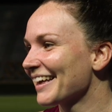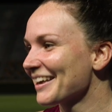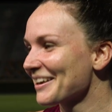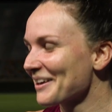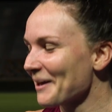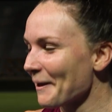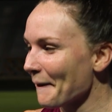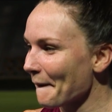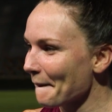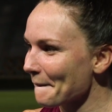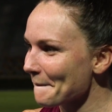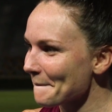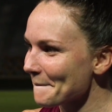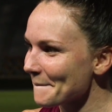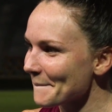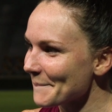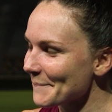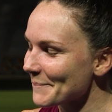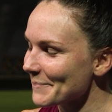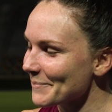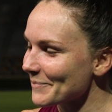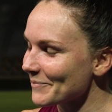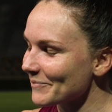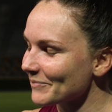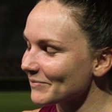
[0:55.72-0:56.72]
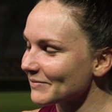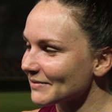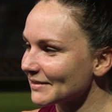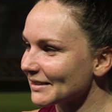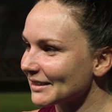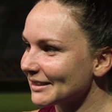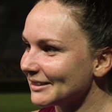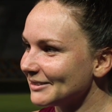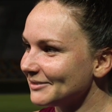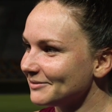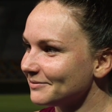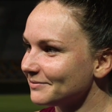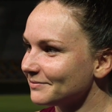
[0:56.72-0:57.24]
with all the girls tonight,
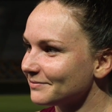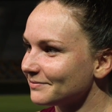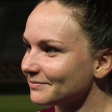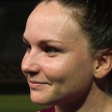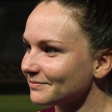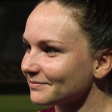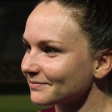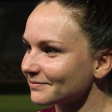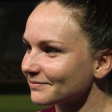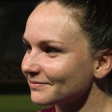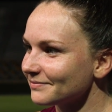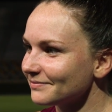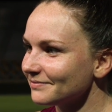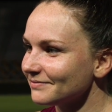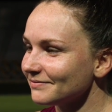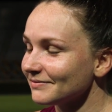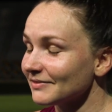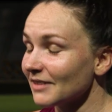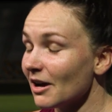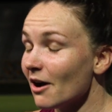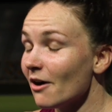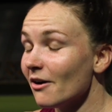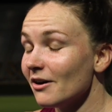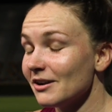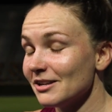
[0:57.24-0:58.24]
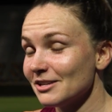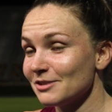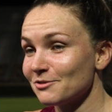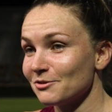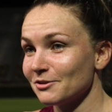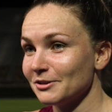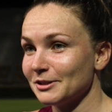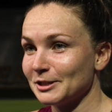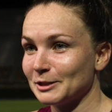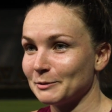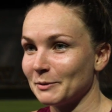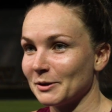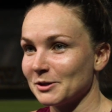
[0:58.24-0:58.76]
how special is it? Oh, it is
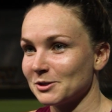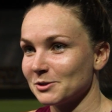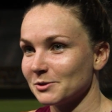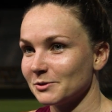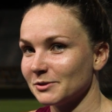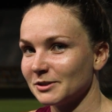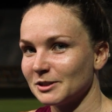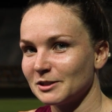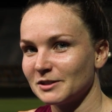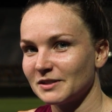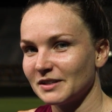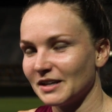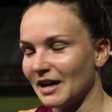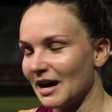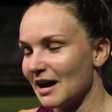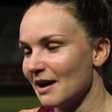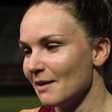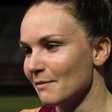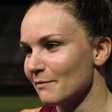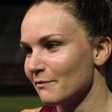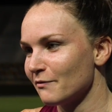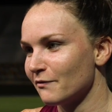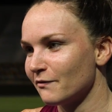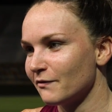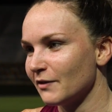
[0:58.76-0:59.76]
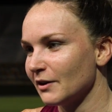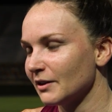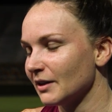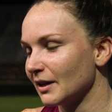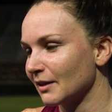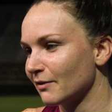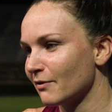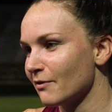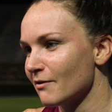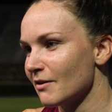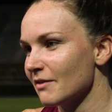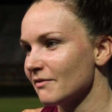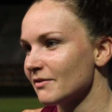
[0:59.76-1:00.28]
really special. It's um, felt
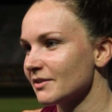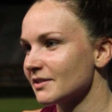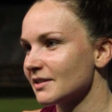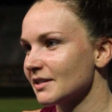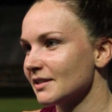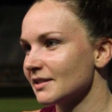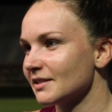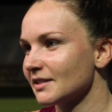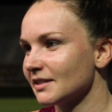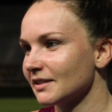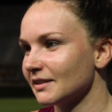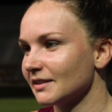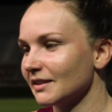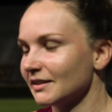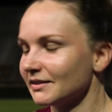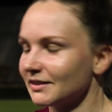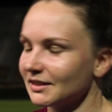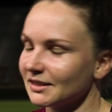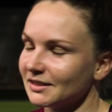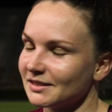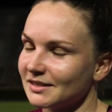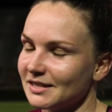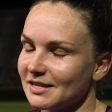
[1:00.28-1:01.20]
like forever since the